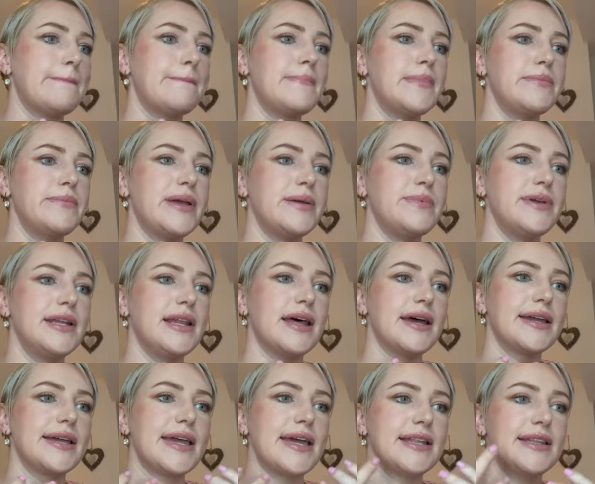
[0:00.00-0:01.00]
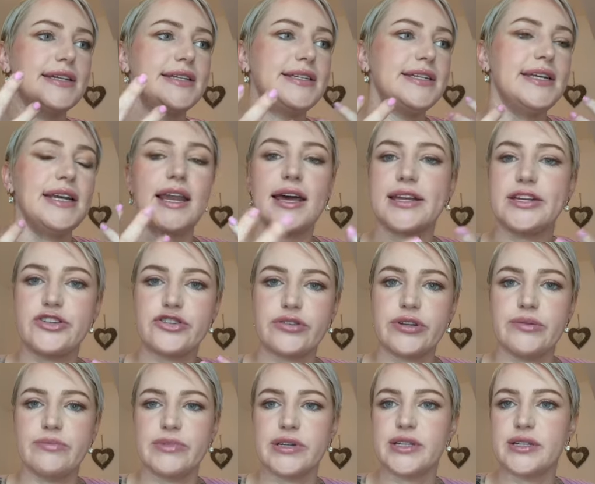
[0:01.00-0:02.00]
maybe like LED light
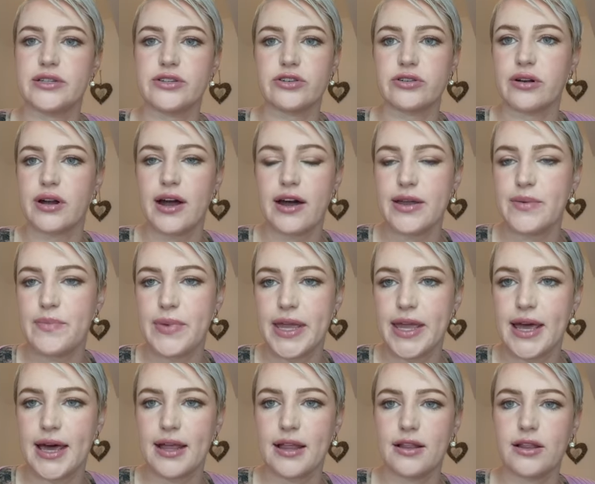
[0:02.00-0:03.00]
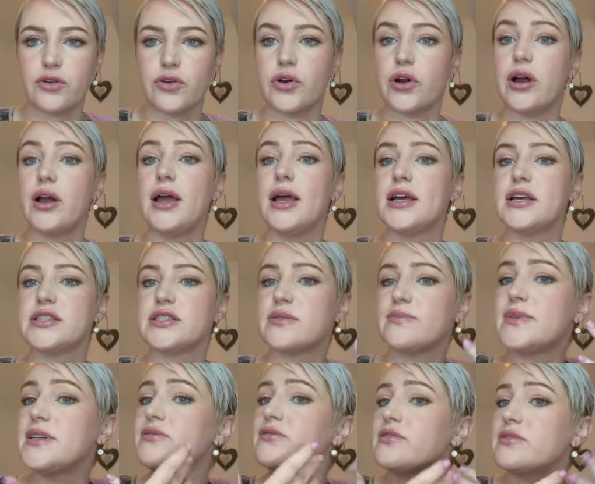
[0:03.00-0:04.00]
treatment or IPL or
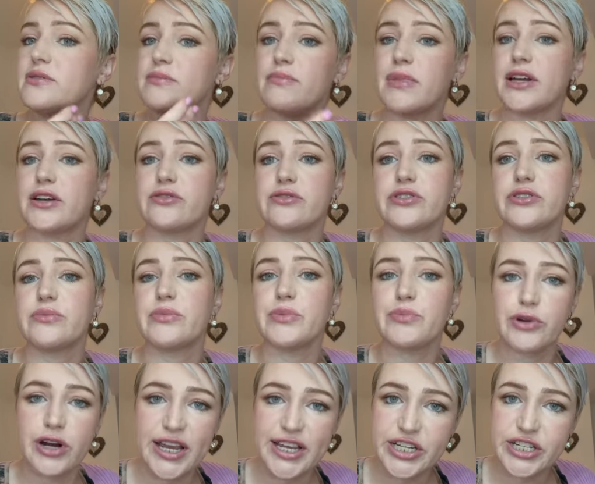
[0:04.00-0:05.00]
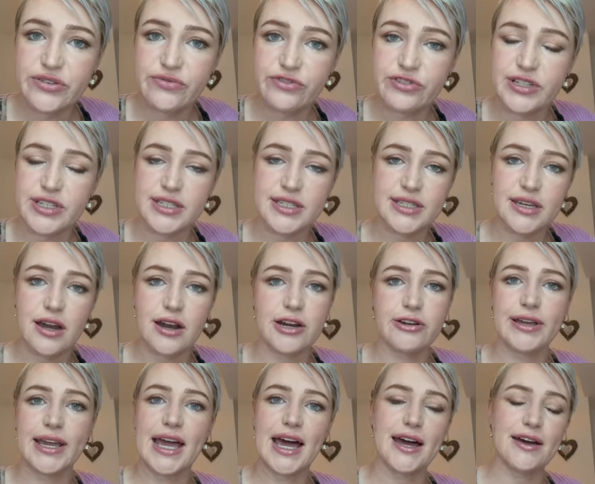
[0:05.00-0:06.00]
something for microdermabrasion for the
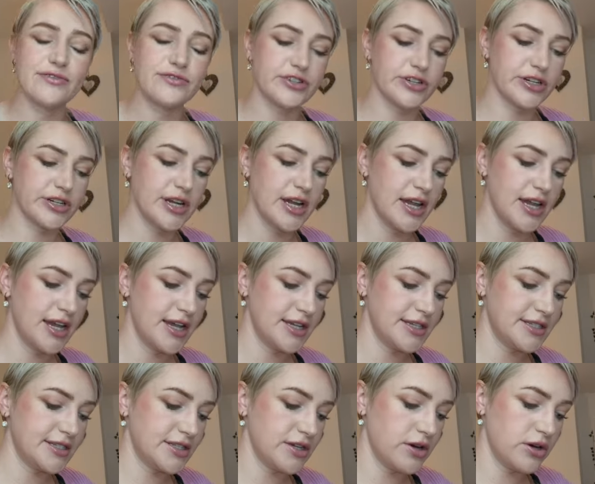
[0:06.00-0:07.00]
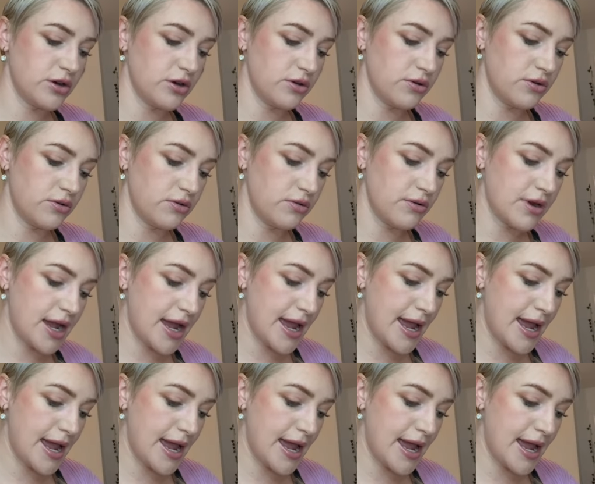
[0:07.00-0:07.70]
scarring after. So